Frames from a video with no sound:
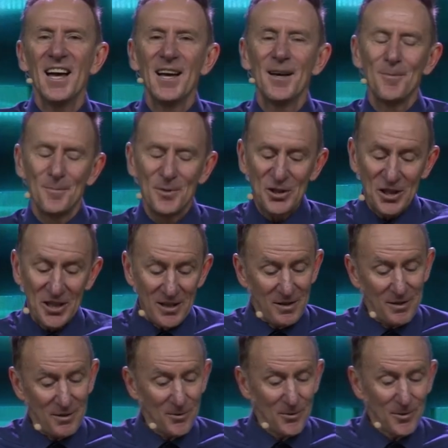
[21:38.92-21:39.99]
Um,
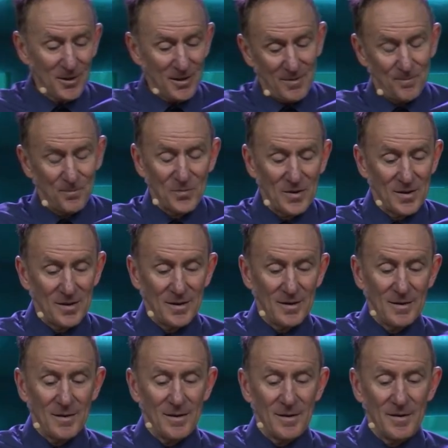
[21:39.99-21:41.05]
she thought,
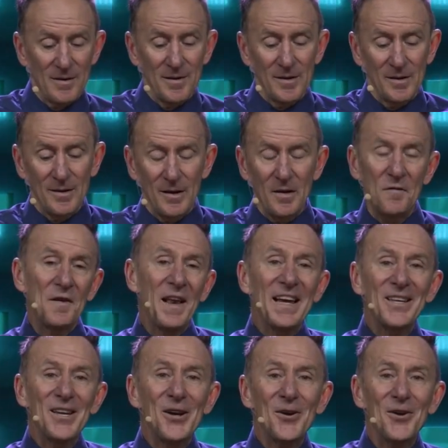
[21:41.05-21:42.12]

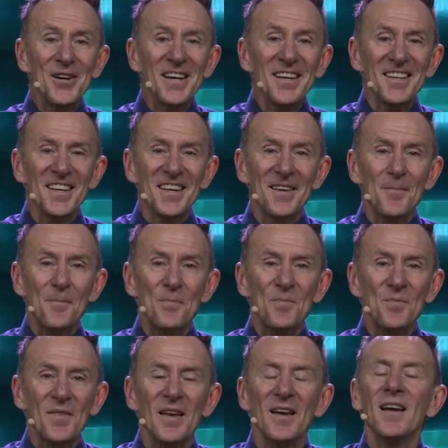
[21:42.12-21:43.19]
reflecting on it,
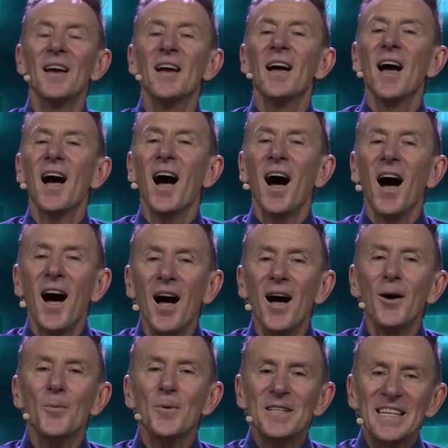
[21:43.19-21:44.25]

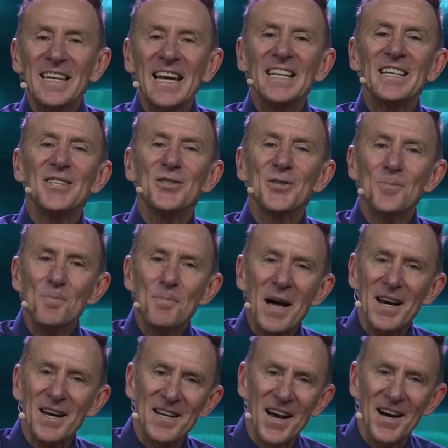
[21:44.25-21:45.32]
I would get into
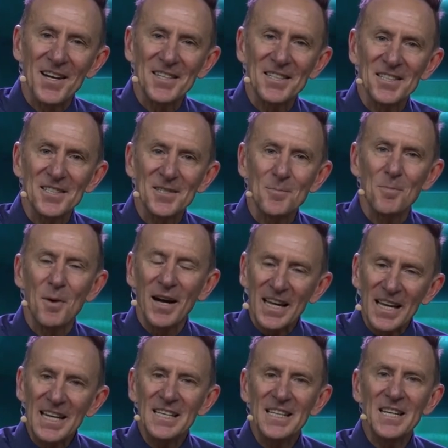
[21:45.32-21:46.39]
paradise
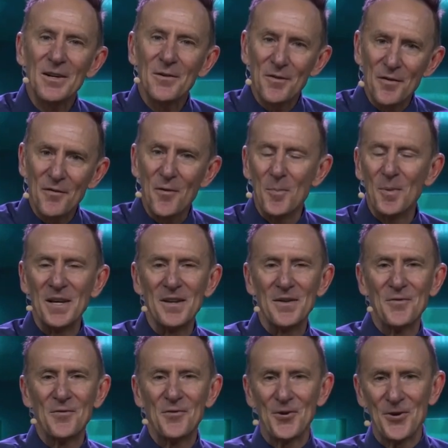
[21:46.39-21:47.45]
by eating of the
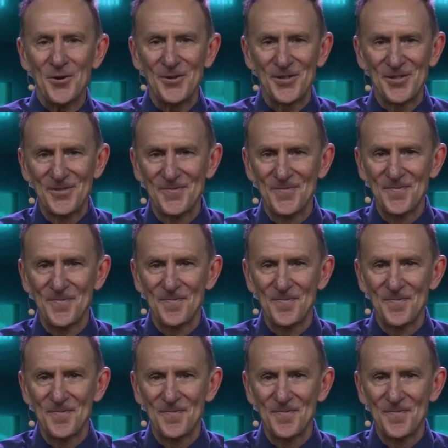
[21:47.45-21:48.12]
forbidden fruit.